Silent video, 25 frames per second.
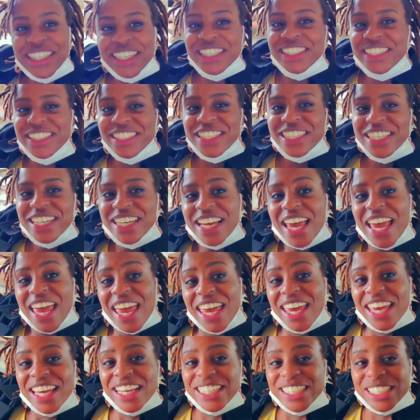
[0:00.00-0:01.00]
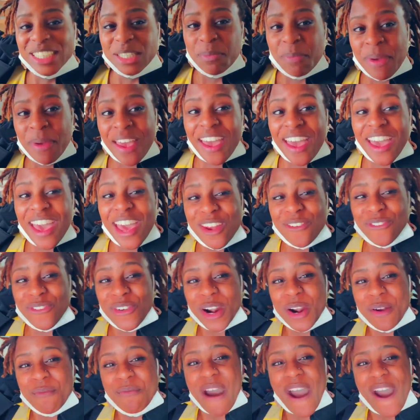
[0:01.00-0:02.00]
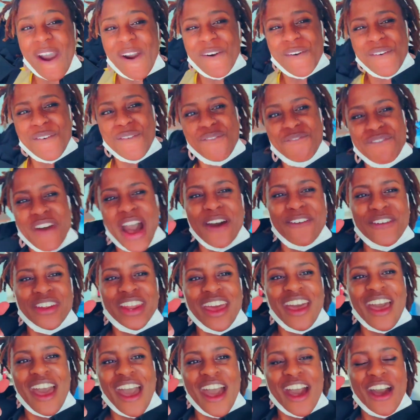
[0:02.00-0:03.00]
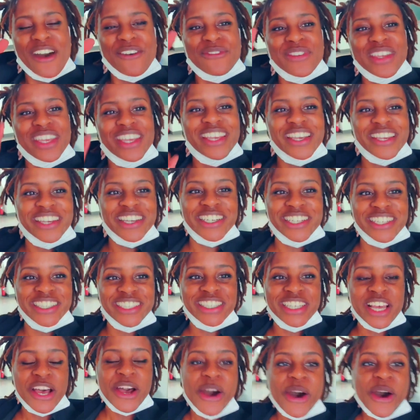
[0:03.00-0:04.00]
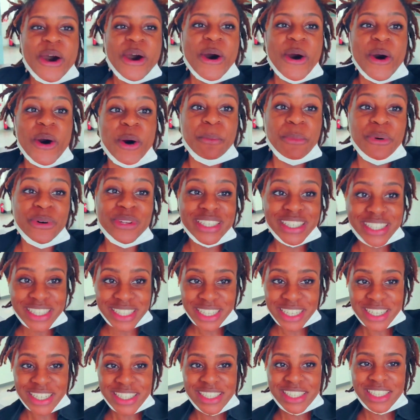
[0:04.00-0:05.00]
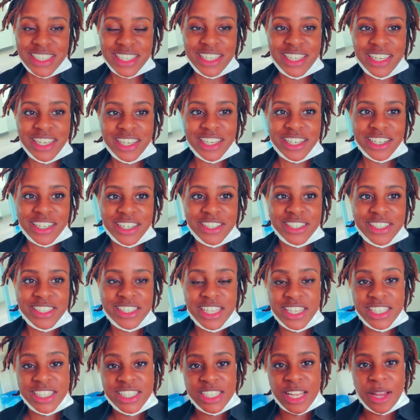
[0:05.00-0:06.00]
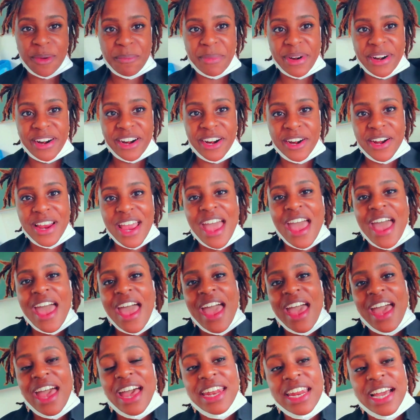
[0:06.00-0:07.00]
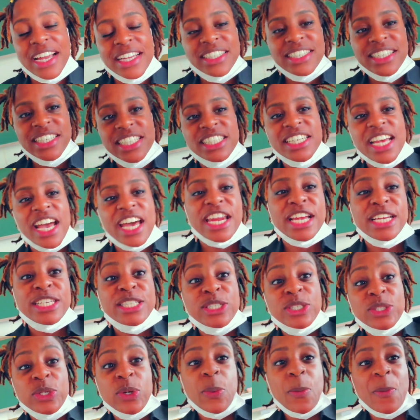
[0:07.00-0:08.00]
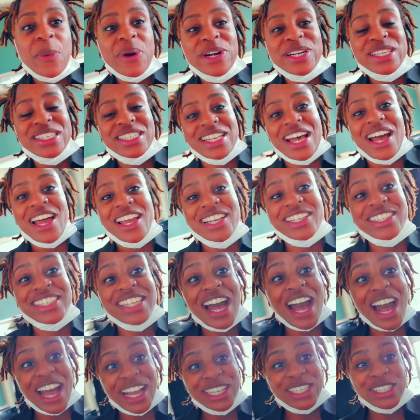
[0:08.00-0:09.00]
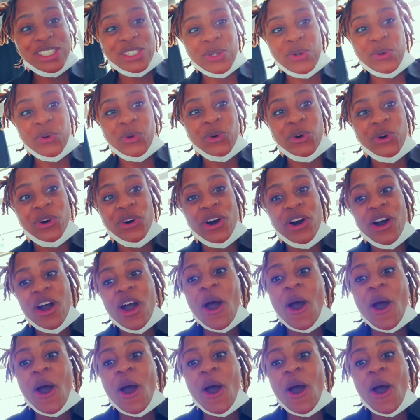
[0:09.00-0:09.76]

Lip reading: teaching in Japan for about 5.5 years, almost 6 years this summer. And I teach at a super science high school.